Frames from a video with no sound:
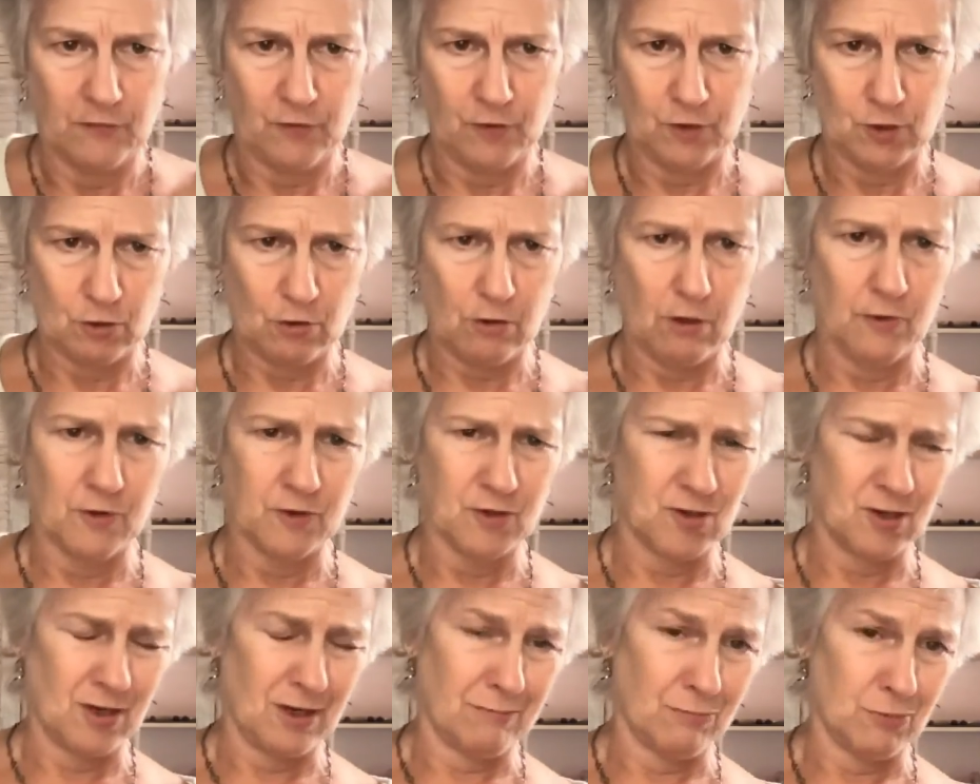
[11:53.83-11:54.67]
it's all the
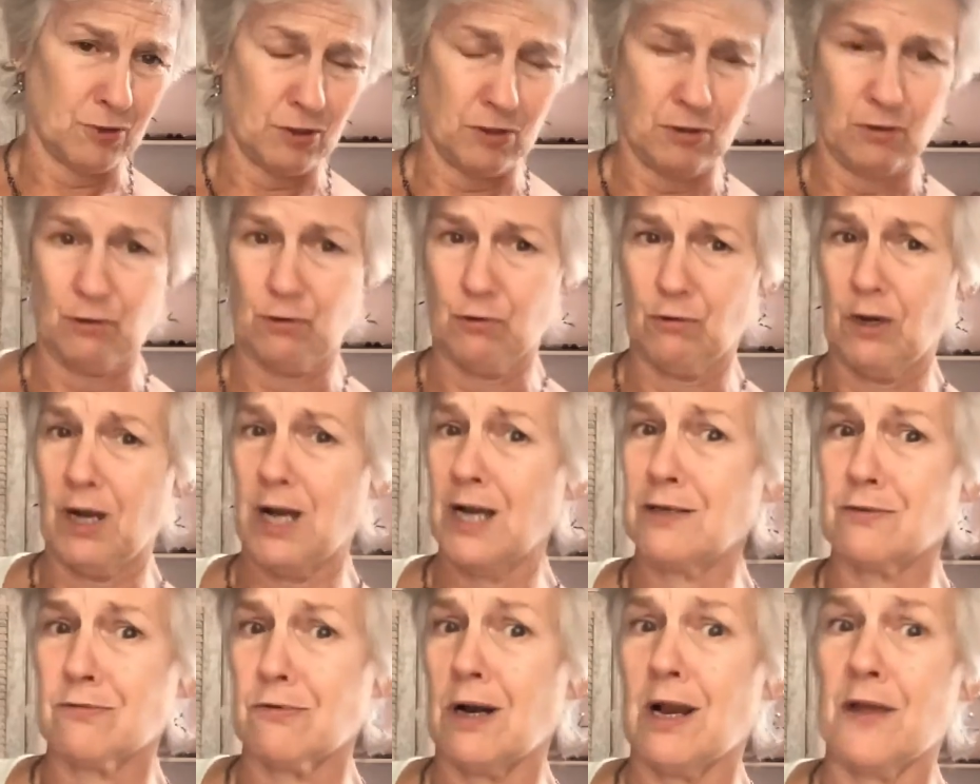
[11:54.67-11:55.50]
same to you, I'd
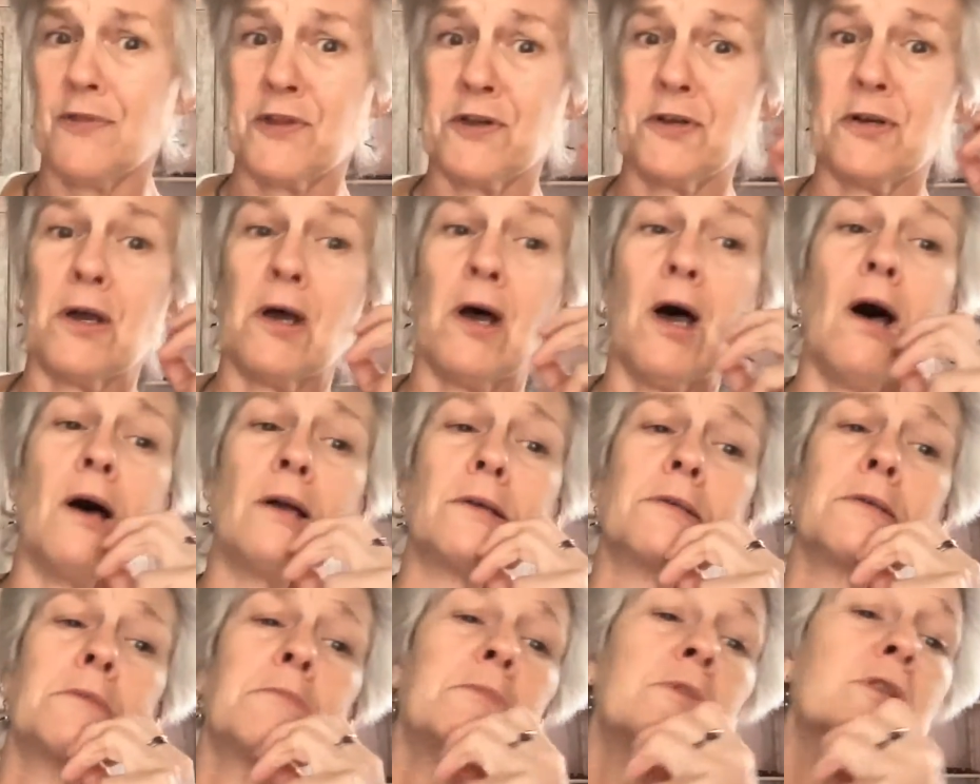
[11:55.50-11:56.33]
rather not,"
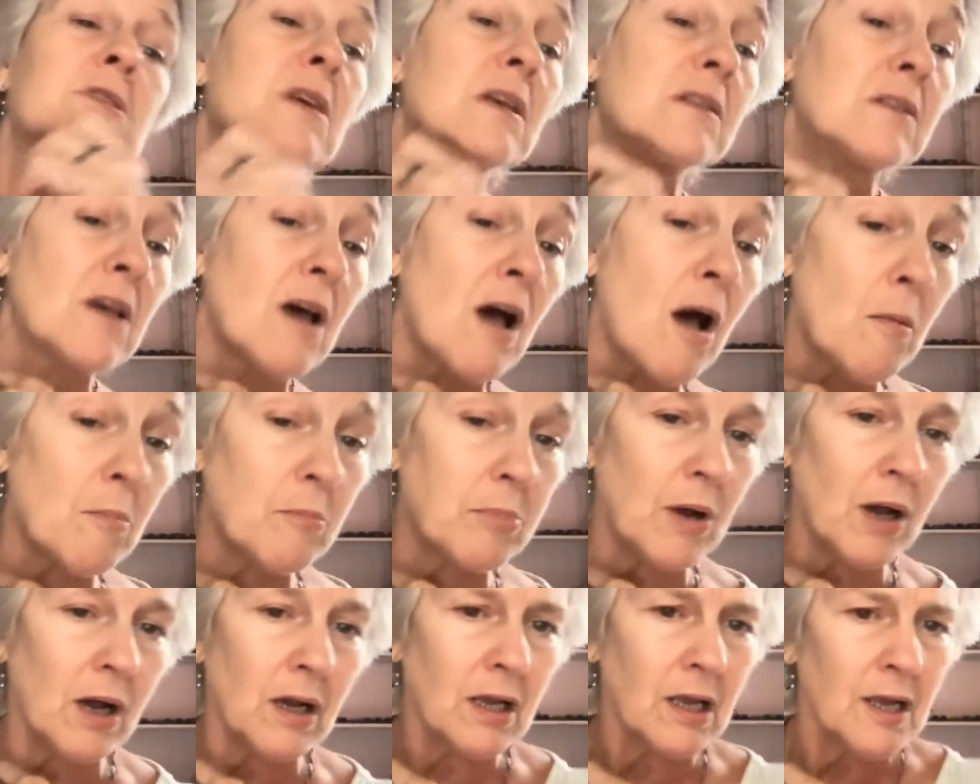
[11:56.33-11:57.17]
said the
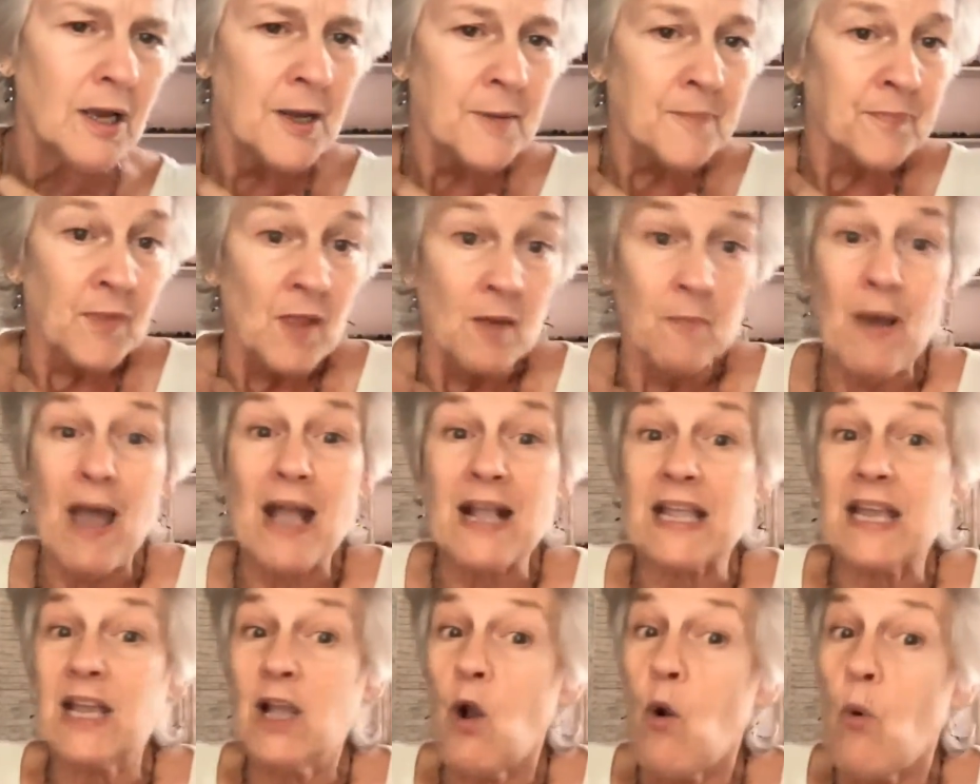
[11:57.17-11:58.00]
humbug,
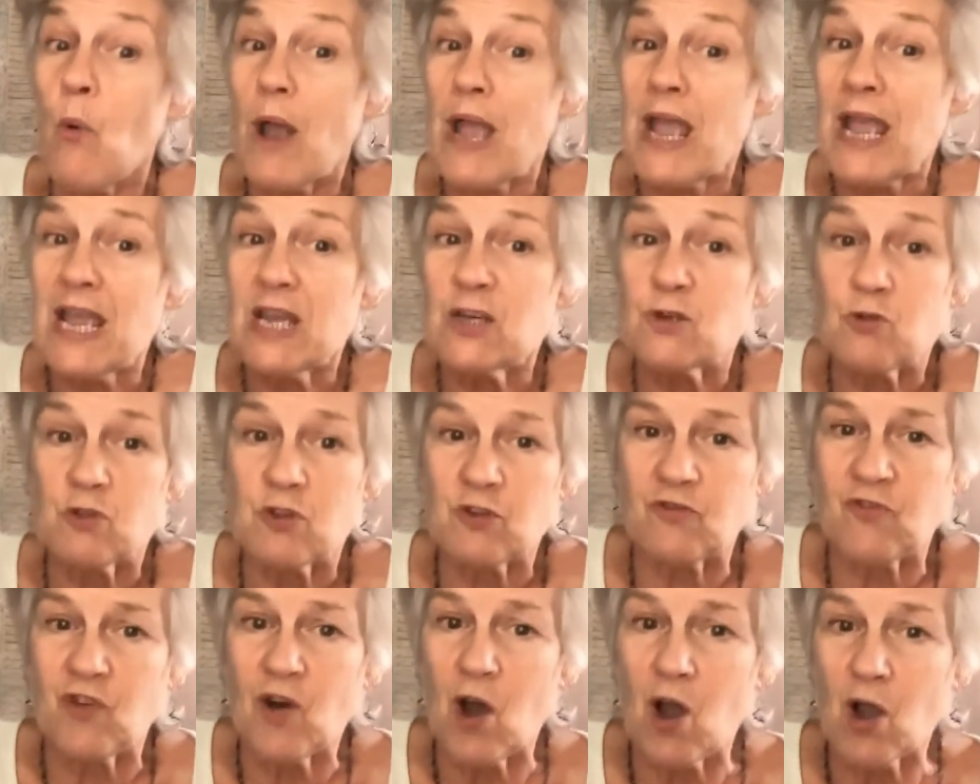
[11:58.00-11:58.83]
backing away to the
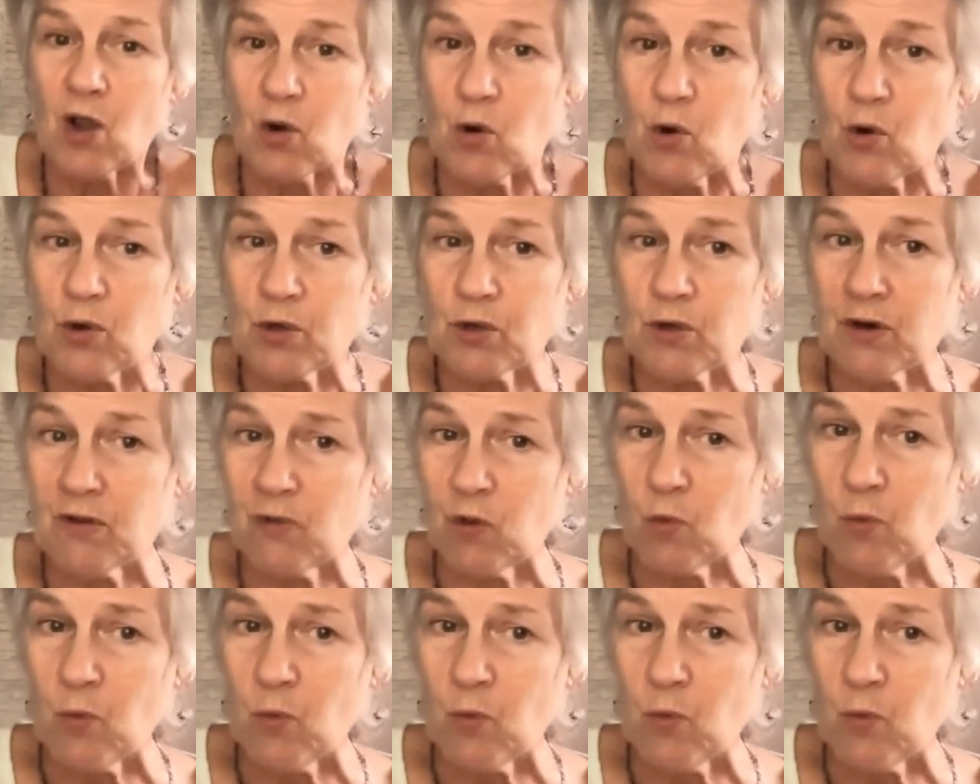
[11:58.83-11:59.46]
far corner of the